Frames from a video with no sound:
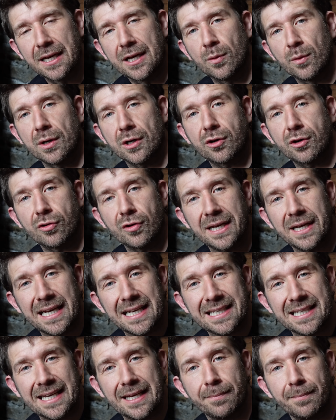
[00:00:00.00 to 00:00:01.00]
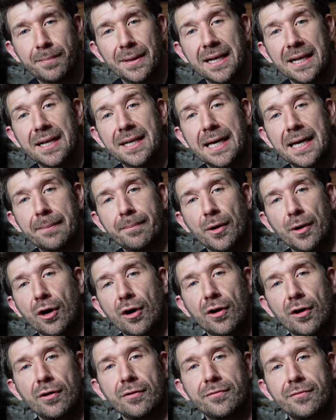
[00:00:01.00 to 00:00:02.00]
will create a buildup
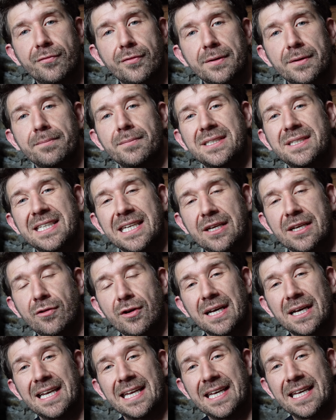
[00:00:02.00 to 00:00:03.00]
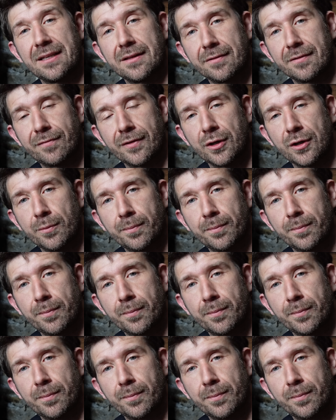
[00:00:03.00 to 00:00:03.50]
of material in the flue